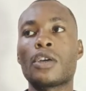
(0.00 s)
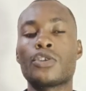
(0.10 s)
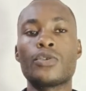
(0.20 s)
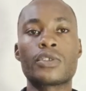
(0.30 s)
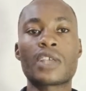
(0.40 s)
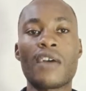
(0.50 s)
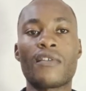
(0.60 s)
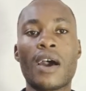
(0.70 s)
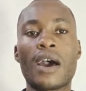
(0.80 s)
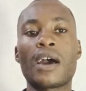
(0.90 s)
Q
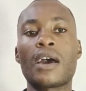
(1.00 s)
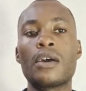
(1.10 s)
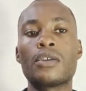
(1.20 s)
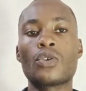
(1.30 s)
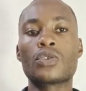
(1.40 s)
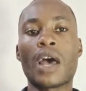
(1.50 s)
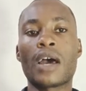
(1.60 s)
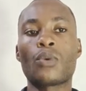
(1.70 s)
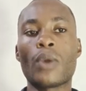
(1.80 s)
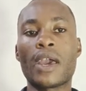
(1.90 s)
server. Those
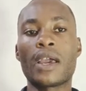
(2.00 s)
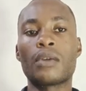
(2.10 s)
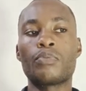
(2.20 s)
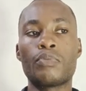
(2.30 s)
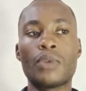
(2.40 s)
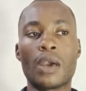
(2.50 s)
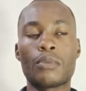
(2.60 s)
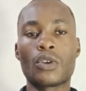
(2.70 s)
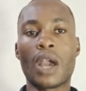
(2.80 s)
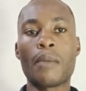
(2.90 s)
are where
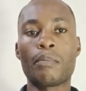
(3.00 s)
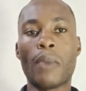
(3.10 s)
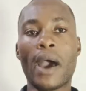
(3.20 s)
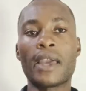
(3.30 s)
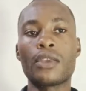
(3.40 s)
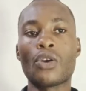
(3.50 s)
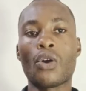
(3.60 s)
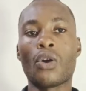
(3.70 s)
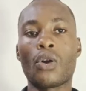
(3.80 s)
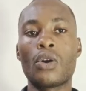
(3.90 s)
you can buy
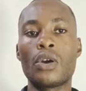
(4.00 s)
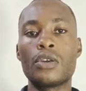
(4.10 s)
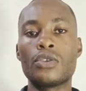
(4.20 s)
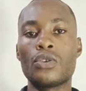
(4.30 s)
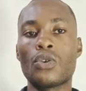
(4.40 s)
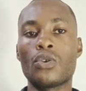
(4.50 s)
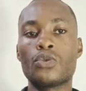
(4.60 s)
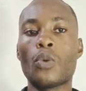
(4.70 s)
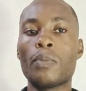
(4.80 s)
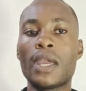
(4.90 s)
your
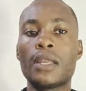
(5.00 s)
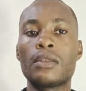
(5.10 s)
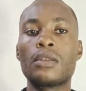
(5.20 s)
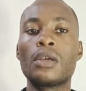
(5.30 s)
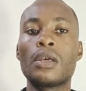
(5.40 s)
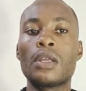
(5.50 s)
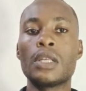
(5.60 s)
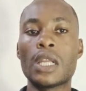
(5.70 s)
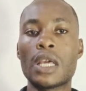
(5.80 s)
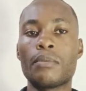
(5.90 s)
domain
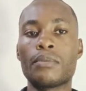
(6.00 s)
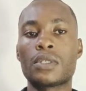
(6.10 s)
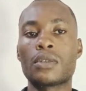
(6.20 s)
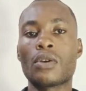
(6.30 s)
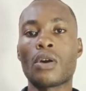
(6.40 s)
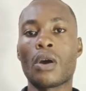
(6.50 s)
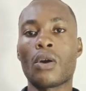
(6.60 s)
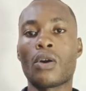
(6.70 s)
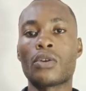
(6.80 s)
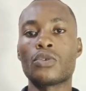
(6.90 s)
names,
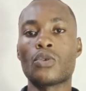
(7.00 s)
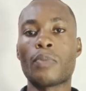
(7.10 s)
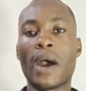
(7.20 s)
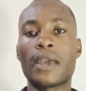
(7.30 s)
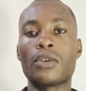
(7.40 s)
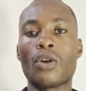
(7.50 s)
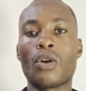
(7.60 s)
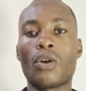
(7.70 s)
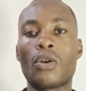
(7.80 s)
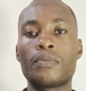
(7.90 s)
or you buy
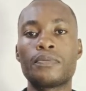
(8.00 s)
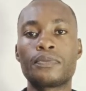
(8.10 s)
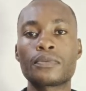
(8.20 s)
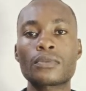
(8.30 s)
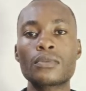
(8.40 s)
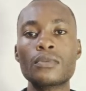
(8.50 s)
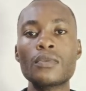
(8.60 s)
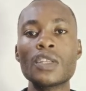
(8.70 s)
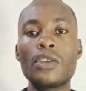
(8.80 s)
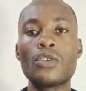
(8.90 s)
your
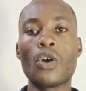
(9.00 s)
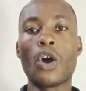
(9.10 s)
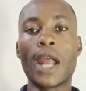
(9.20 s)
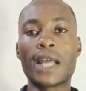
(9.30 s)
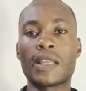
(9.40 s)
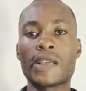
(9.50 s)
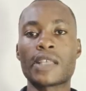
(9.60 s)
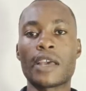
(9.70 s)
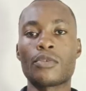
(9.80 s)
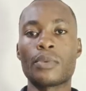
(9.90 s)
other things
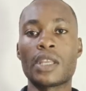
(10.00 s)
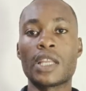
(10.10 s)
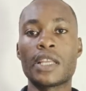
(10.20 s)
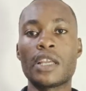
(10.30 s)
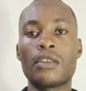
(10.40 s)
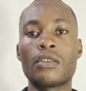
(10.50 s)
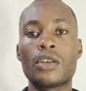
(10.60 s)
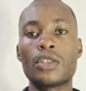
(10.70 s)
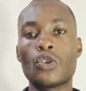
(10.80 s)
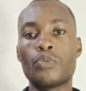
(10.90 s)
that you'll be
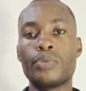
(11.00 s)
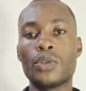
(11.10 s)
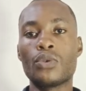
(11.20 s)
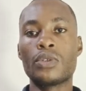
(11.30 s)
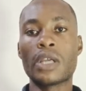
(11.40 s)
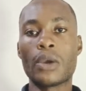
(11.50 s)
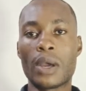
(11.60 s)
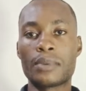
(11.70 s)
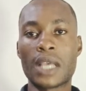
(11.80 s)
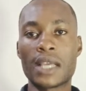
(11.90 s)
needing to build a
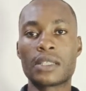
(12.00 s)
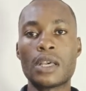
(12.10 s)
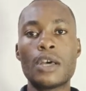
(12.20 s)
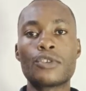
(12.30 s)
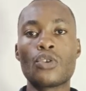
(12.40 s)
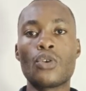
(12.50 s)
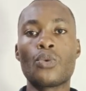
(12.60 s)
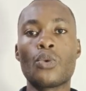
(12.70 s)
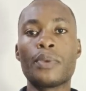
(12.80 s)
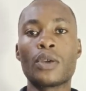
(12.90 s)
website. So
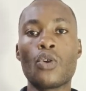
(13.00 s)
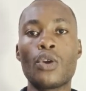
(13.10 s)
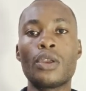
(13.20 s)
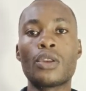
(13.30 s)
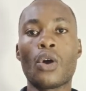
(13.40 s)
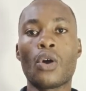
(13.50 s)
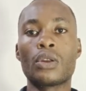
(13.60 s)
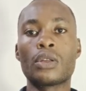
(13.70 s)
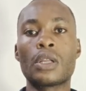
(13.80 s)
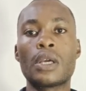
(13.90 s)
we'll be going
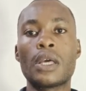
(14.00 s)
on